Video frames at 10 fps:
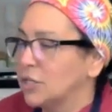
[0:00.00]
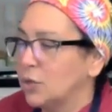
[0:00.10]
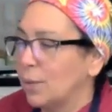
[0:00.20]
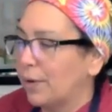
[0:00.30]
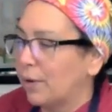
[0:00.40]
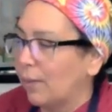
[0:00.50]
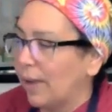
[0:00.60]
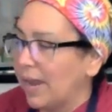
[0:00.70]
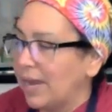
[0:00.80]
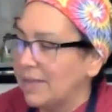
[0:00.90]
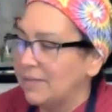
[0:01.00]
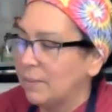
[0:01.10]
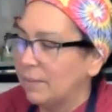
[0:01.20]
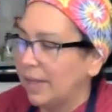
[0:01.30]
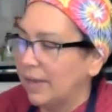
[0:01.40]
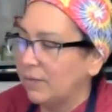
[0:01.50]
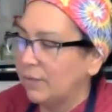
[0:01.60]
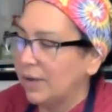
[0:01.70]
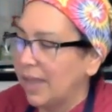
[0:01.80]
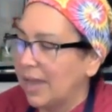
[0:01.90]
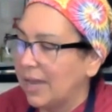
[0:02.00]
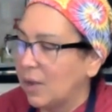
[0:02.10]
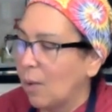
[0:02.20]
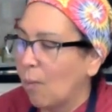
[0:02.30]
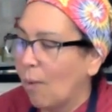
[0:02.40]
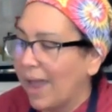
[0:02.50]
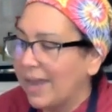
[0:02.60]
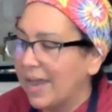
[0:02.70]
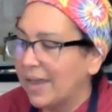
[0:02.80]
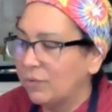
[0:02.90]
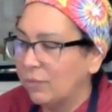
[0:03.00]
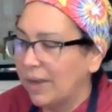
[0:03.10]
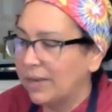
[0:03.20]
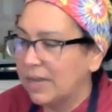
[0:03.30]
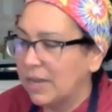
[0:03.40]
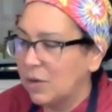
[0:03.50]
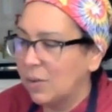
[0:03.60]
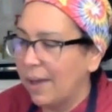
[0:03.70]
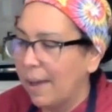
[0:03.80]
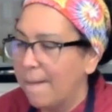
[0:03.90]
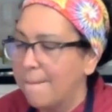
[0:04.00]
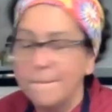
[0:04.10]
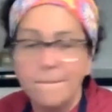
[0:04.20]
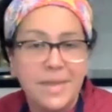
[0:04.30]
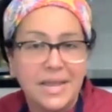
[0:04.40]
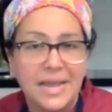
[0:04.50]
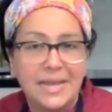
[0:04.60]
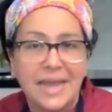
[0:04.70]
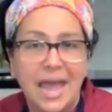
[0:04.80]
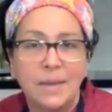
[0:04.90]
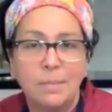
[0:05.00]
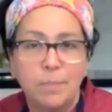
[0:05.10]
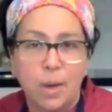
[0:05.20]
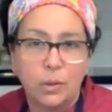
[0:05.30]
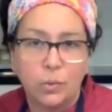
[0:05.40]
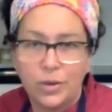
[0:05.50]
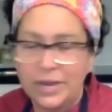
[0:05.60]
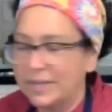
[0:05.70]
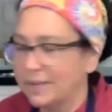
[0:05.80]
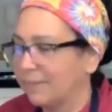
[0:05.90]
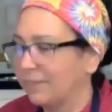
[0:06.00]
Super Grain. It's a blend of organic white and red quinoa, millet, and buckwheat.